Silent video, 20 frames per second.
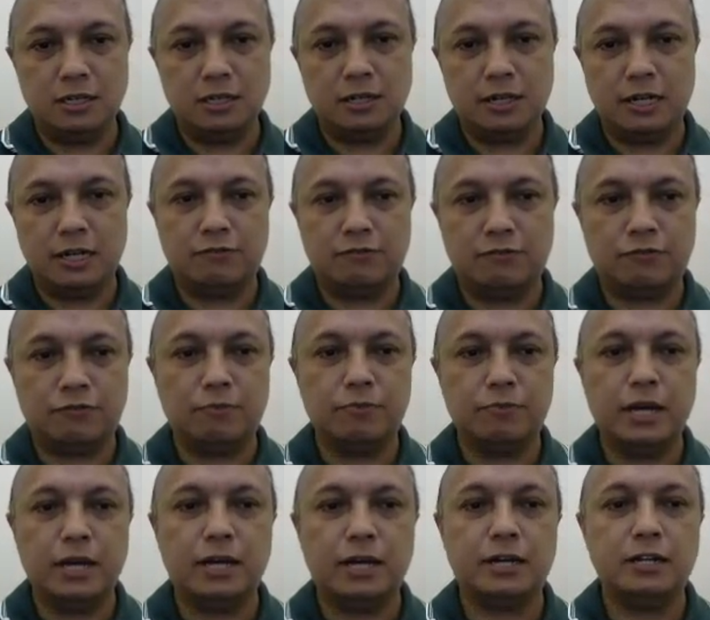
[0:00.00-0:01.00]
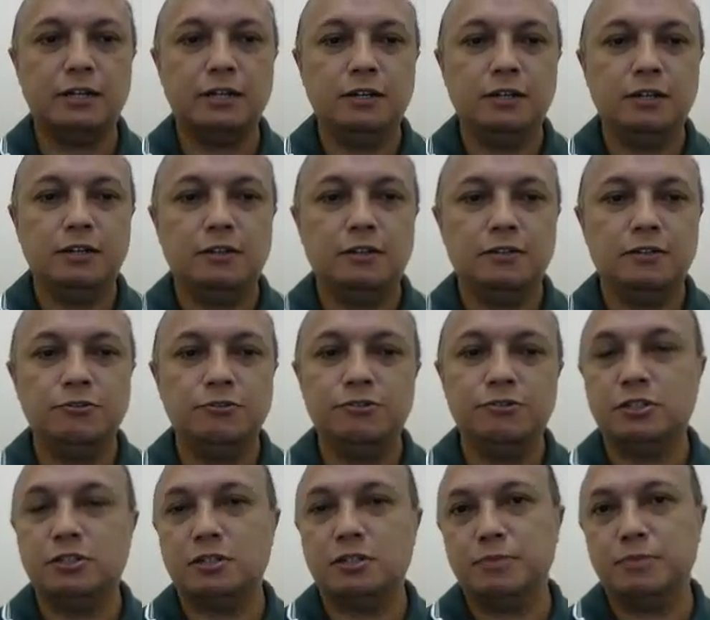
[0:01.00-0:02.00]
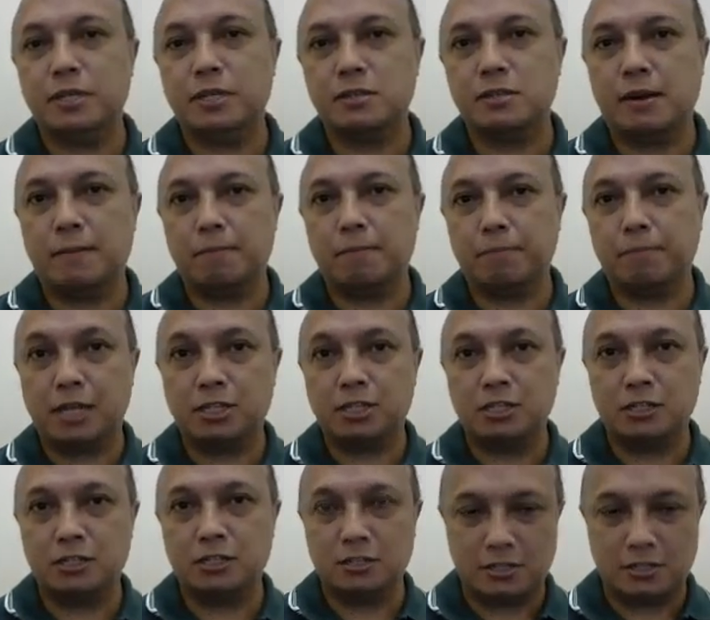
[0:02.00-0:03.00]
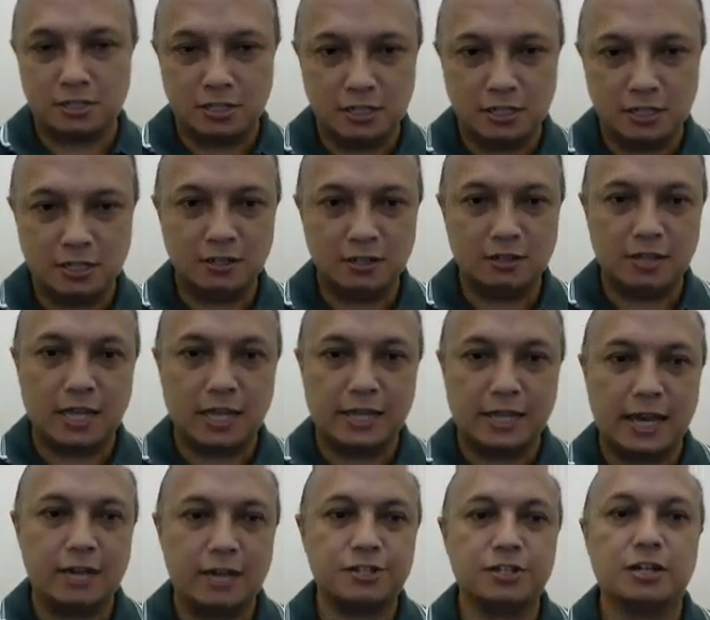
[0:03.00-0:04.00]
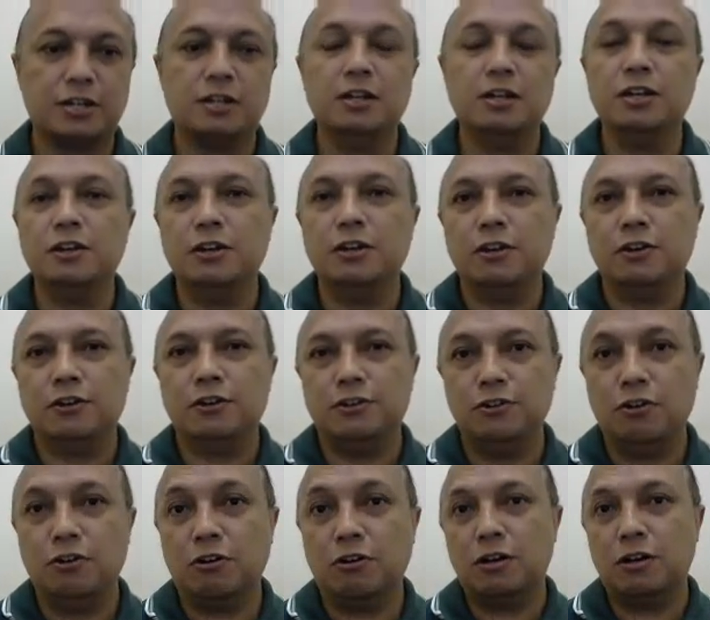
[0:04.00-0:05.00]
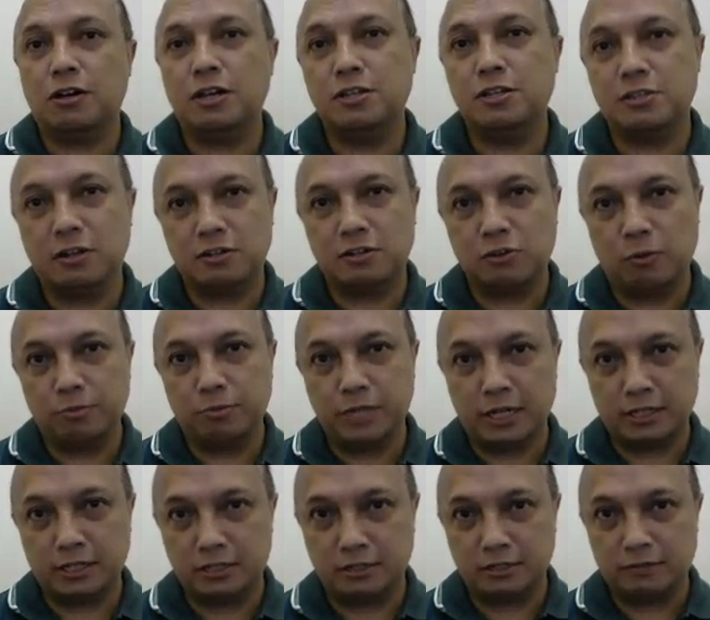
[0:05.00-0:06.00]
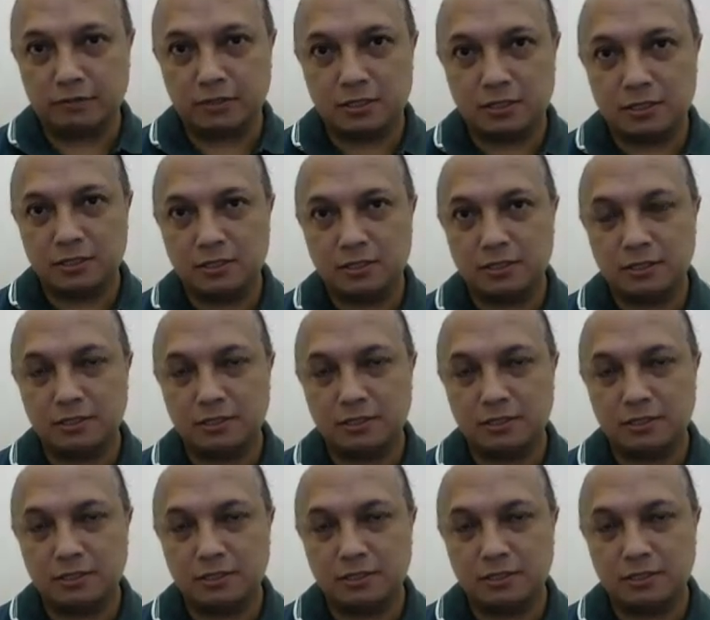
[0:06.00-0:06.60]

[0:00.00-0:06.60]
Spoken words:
And from there, you determine some patterns that answer your research objectives.